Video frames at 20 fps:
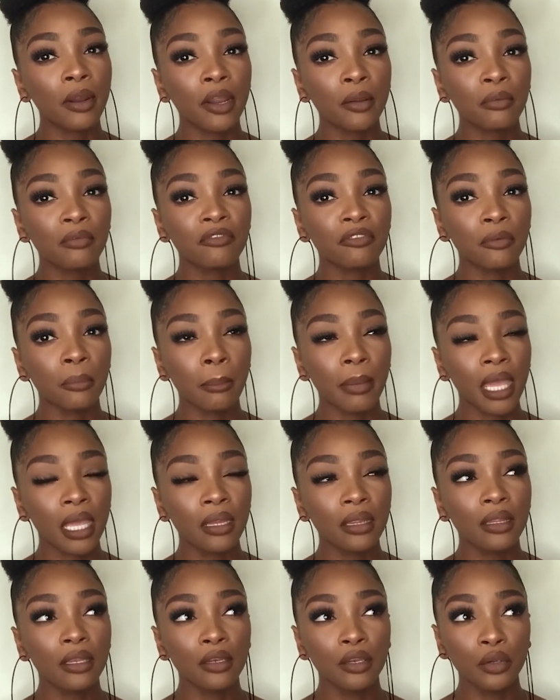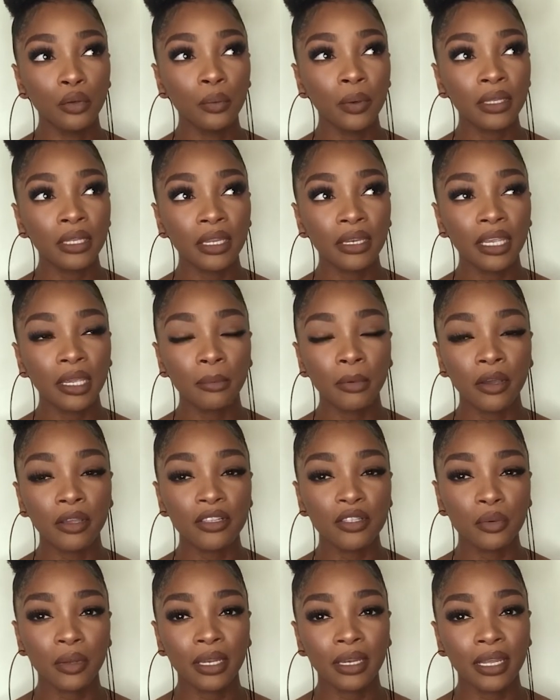for men, the new one that came out in
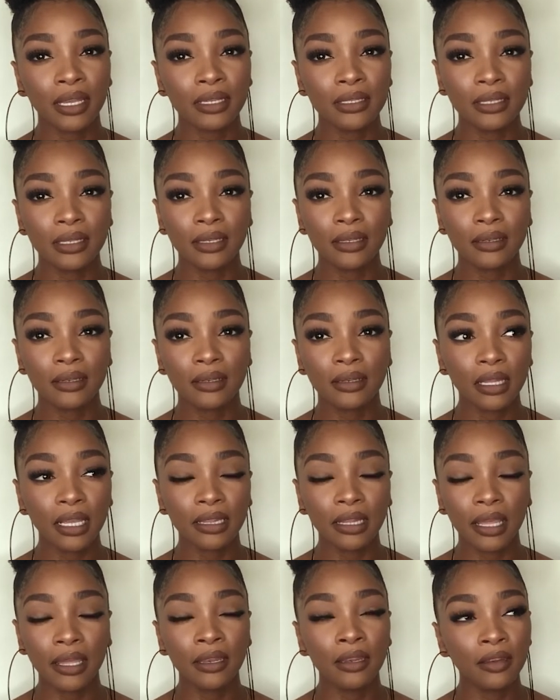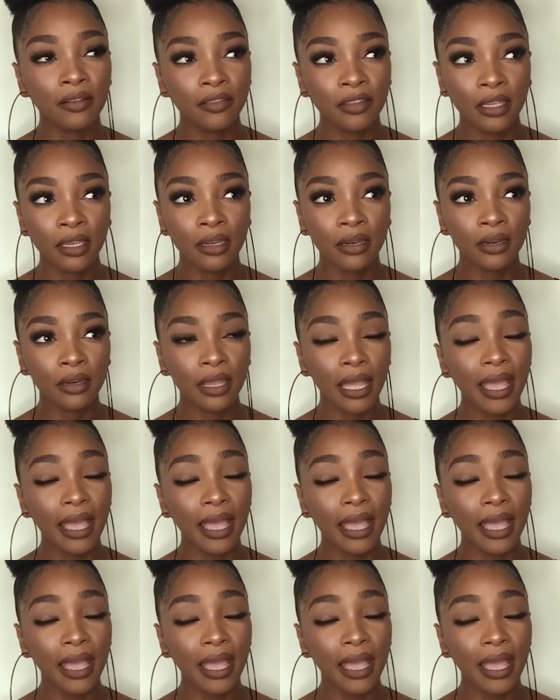2019, like the end of the year.